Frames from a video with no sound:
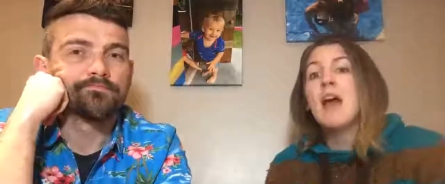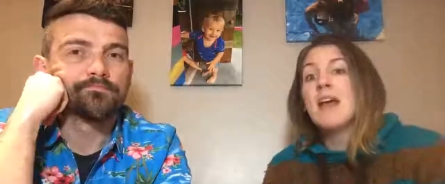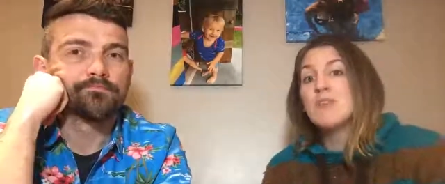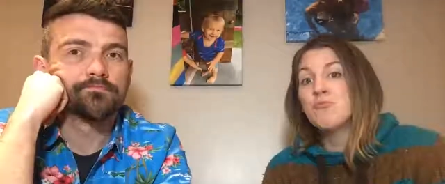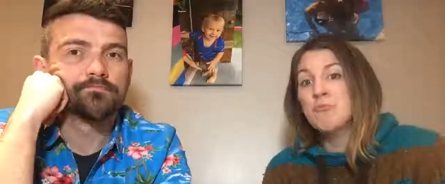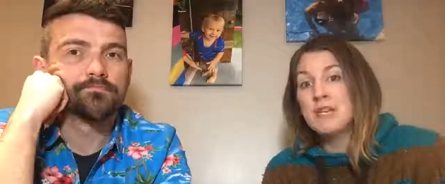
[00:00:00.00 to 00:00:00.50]

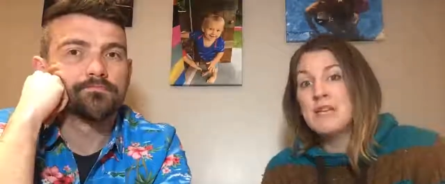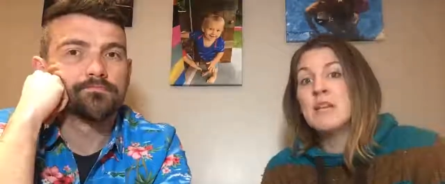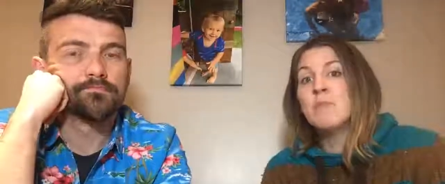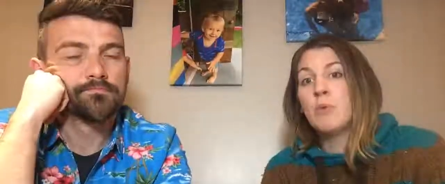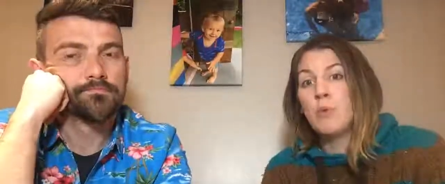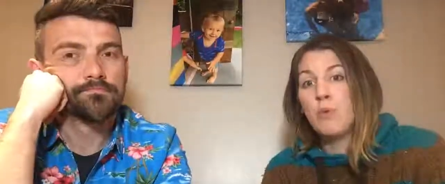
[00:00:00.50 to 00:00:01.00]
Speaker 1: It's really
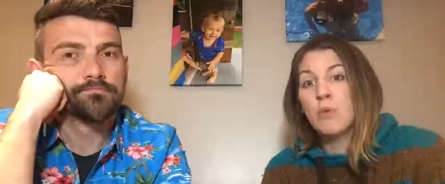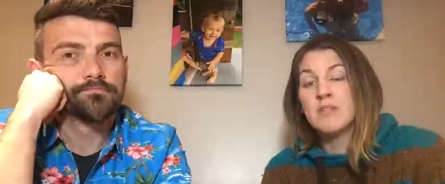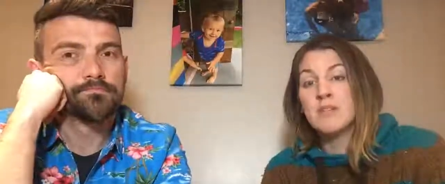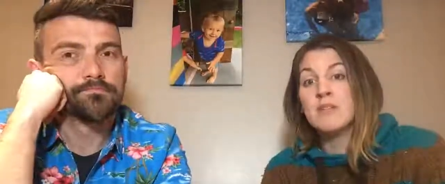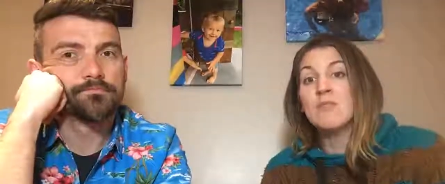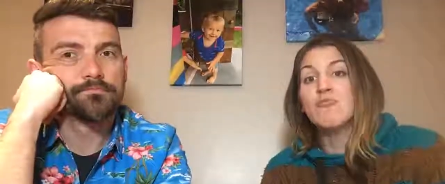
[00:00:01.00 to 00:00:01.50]

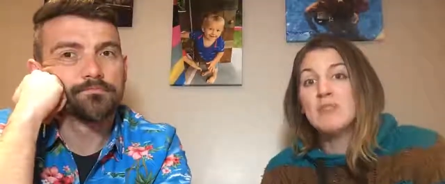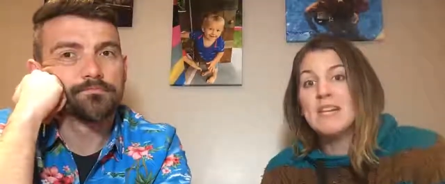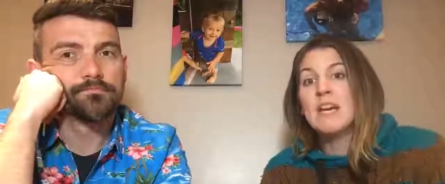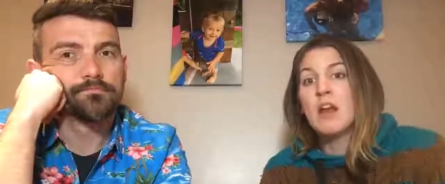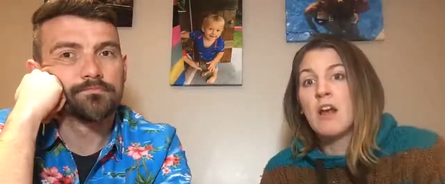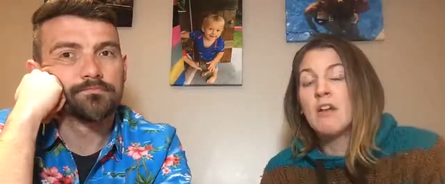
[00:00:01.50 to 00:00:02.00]
important,
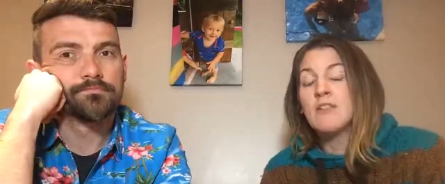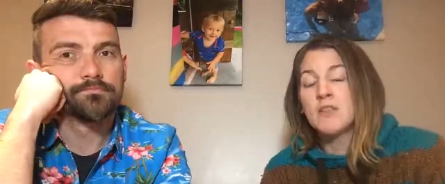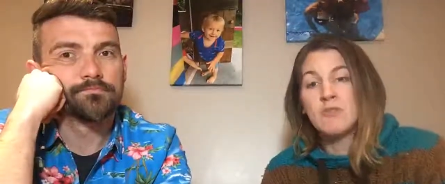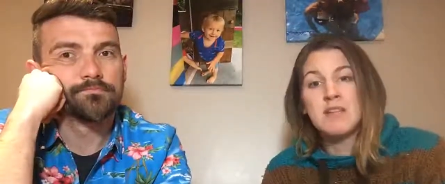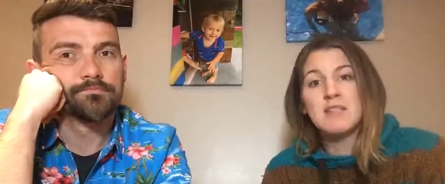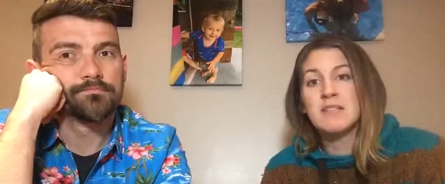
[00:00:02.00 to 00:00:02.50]
really, I can't
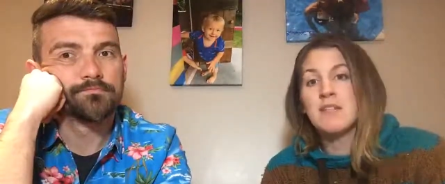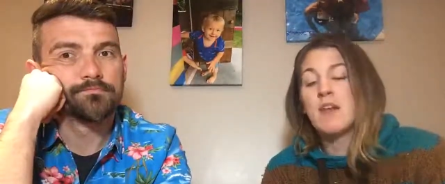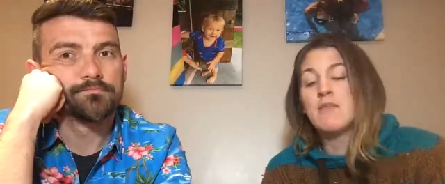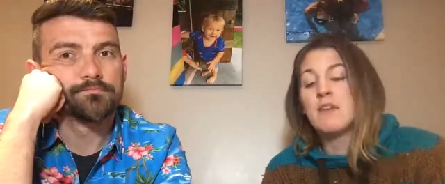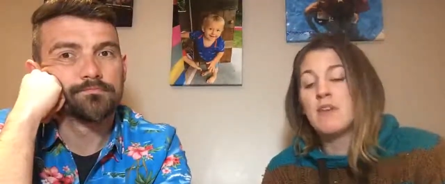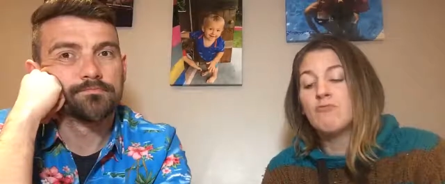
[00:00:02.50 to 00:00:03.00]
stress this
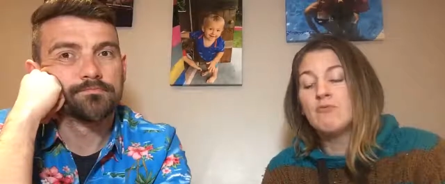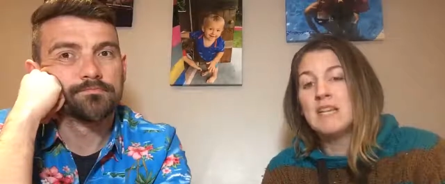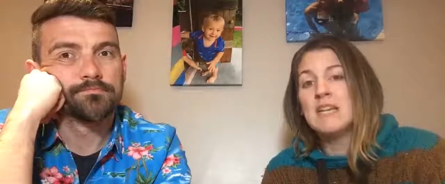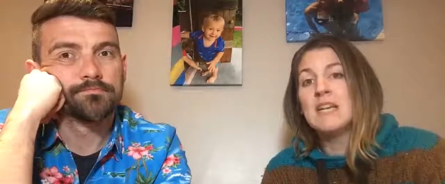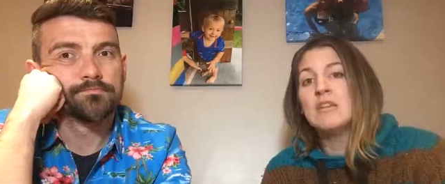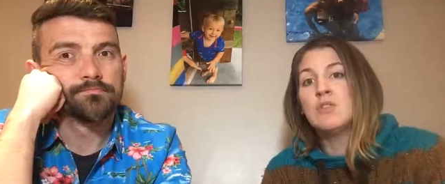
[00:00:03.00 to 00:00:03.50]
enough,
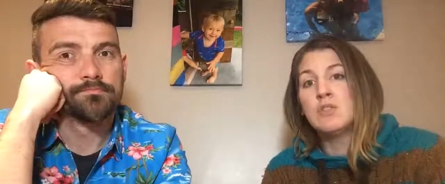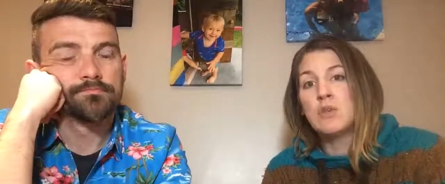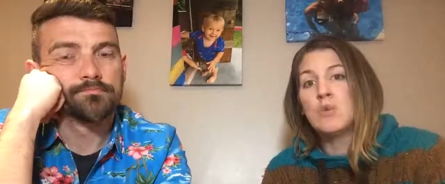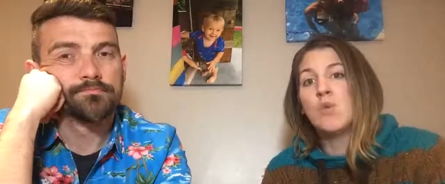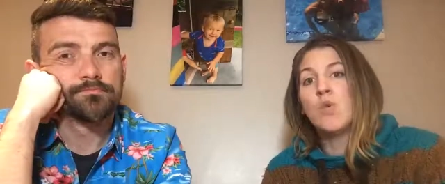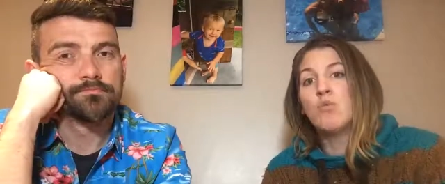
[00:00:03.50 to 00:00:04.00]
really
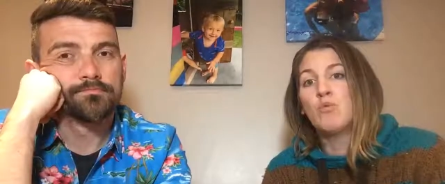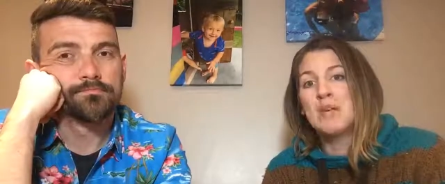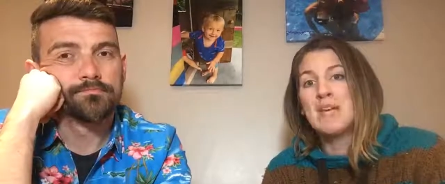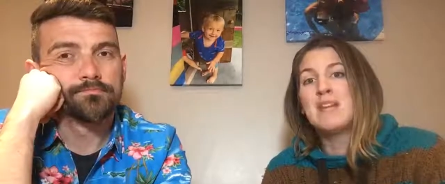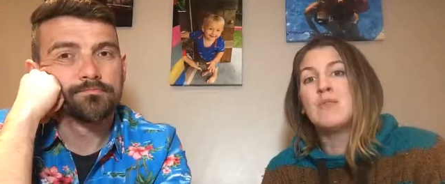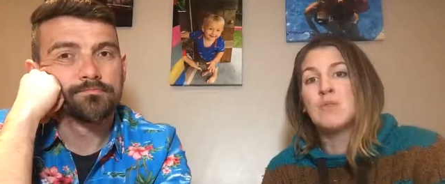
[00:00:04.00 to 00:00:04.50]
do
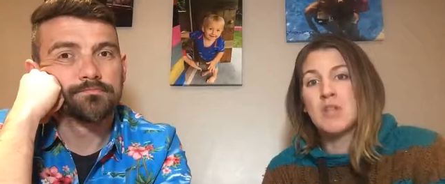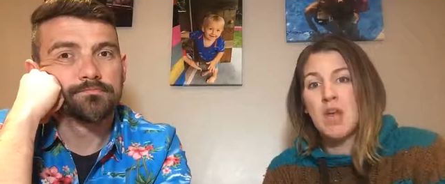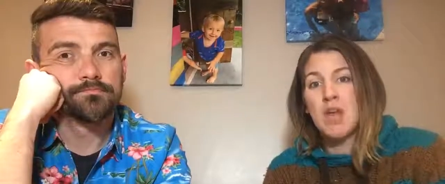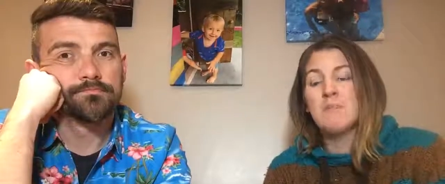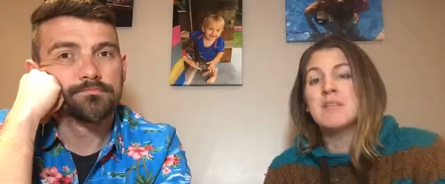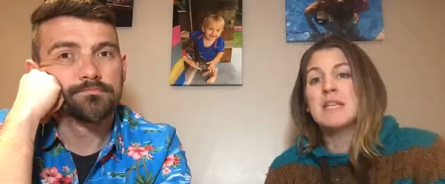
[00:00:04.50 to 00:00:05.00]
read your
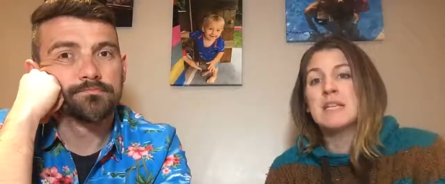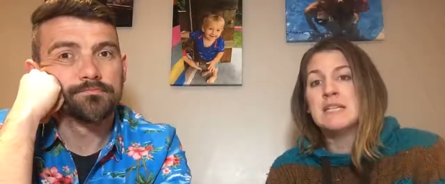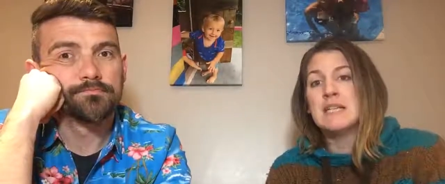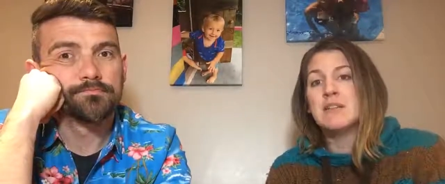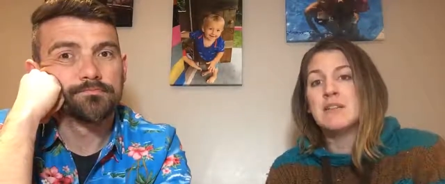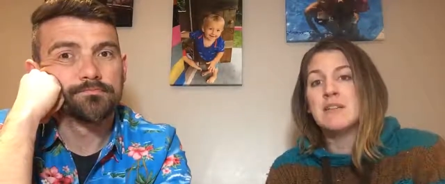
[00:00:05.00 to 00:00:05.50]
terms and
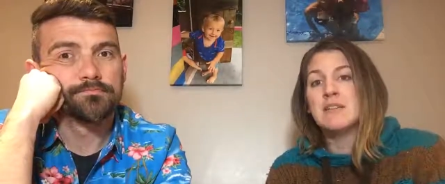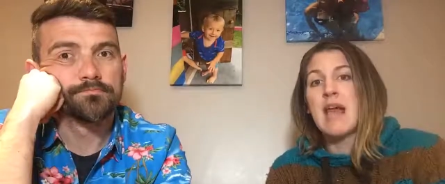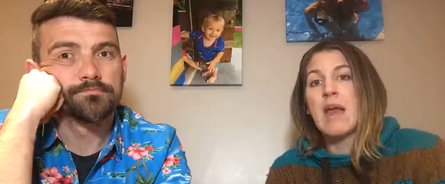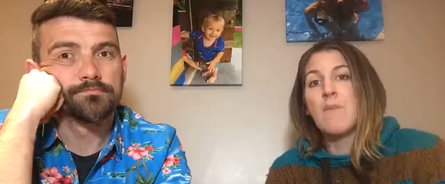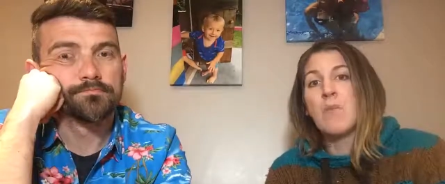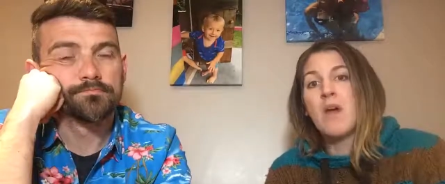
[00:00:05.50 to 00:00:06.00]
conditions
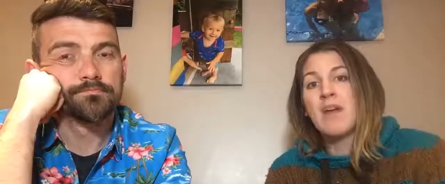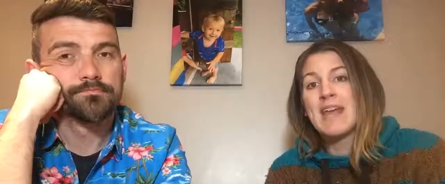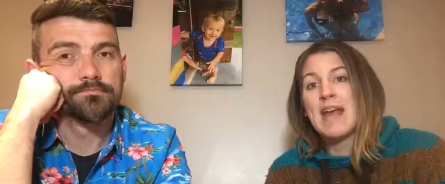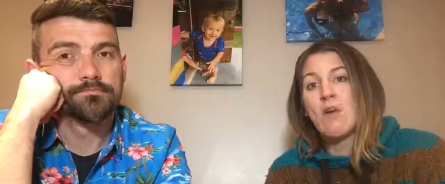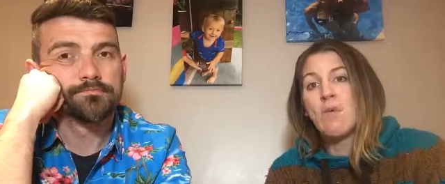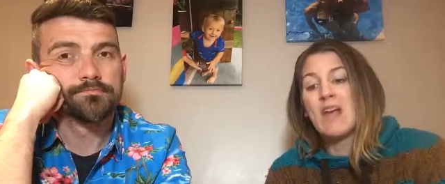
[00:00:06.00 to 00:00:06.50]
and work
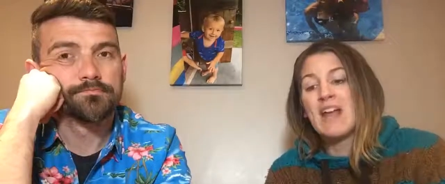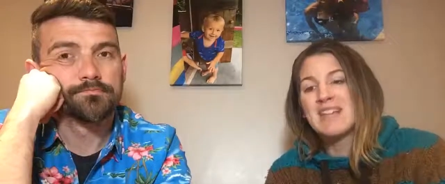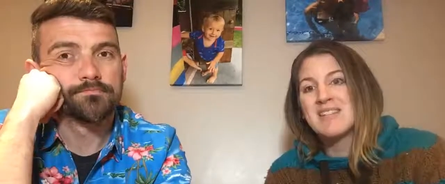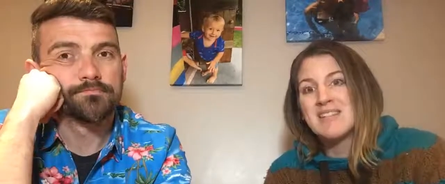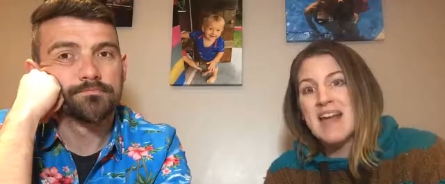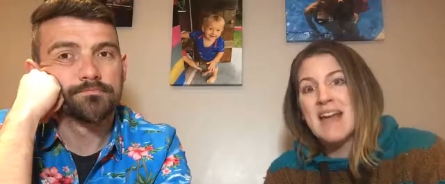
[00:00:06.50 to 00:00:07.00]
out
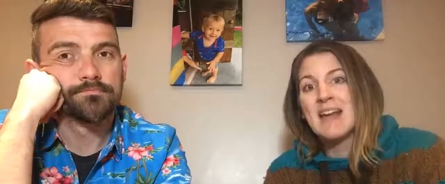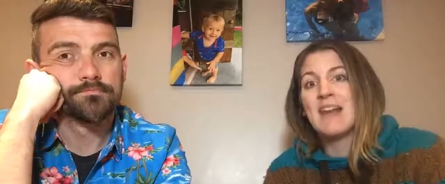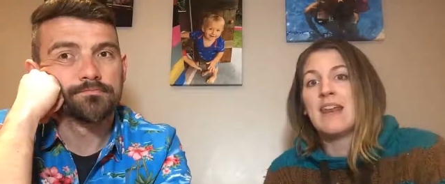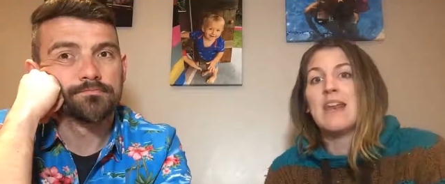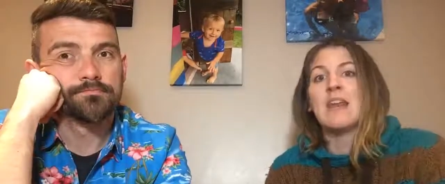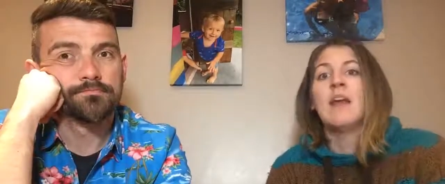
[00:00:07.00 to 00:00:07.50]

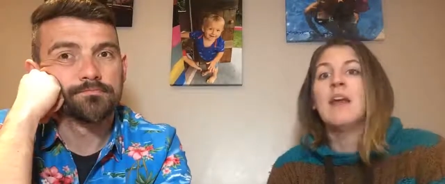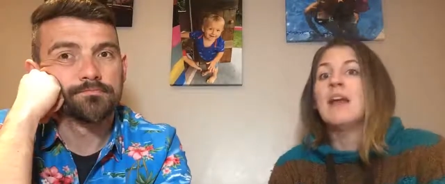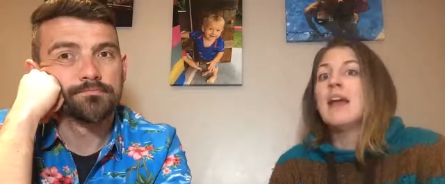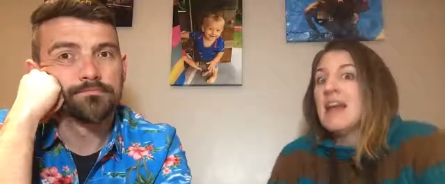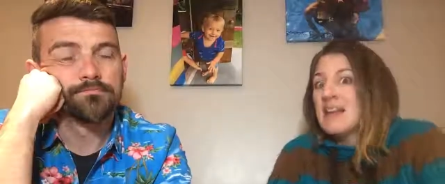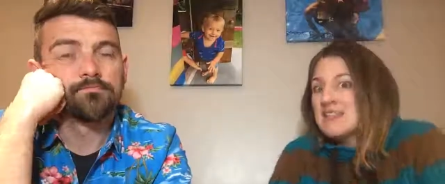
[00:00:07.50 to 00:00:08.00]
exactly
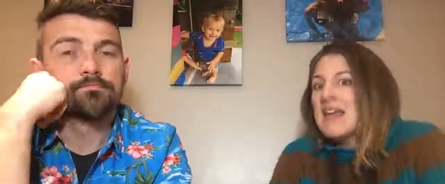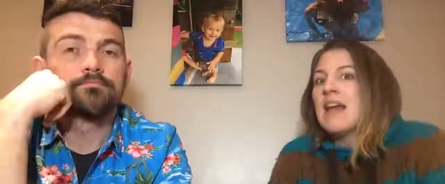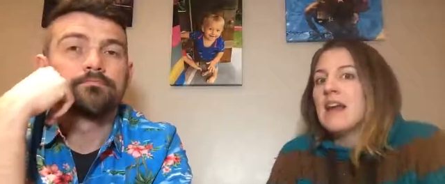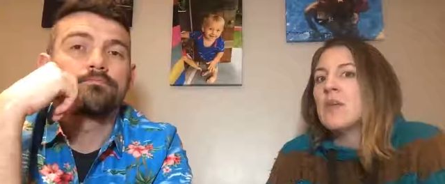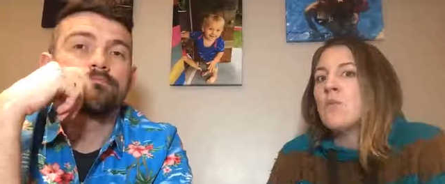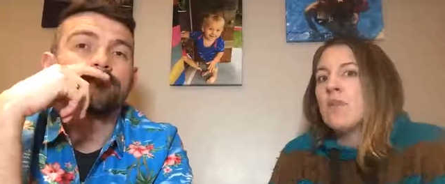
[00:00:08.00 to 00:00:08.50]

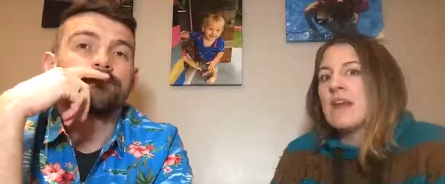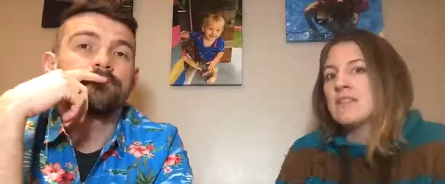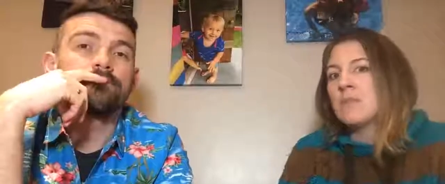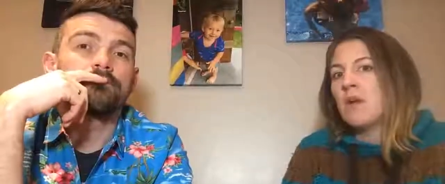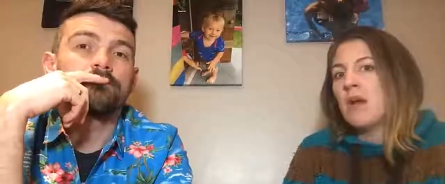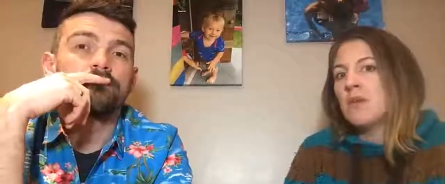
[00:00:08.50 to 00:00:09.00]
exactly what that
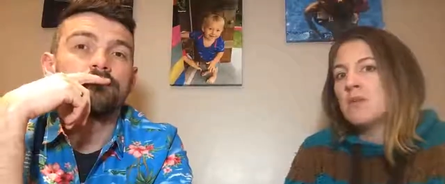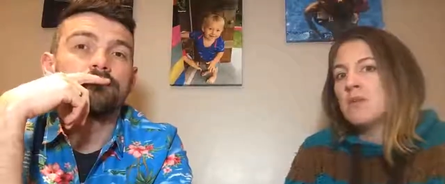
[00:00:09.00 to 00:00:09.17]
supplier is